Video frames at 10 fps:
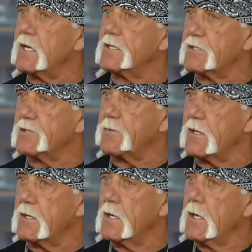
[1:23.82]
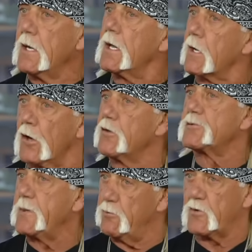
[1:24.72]
didn't mm. speak. I call
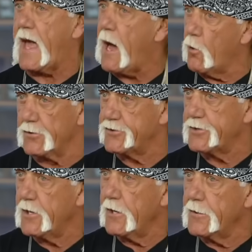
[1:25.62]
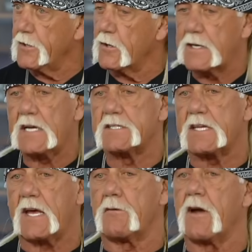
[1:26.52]
those people cowards, right, right. you know, and I
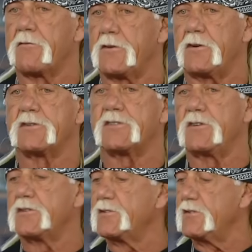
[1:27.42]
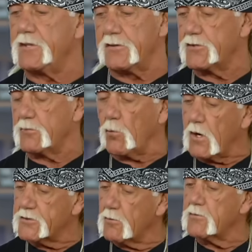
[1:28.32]
sat around for years and years and years and
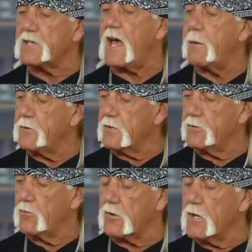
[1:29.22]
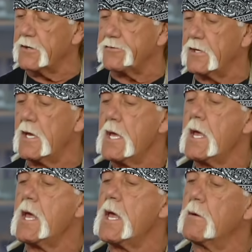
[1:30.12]
watched what was happening to our country.
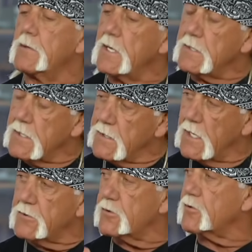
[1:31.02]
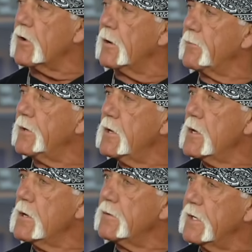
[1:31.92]
And when they did that to Trump,
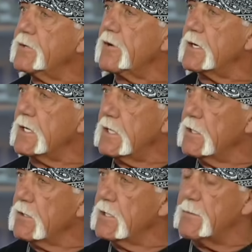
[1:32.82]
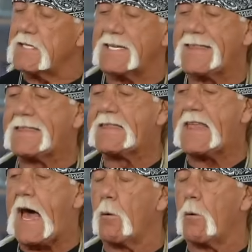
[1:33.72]
when they tried to kill him, I said, that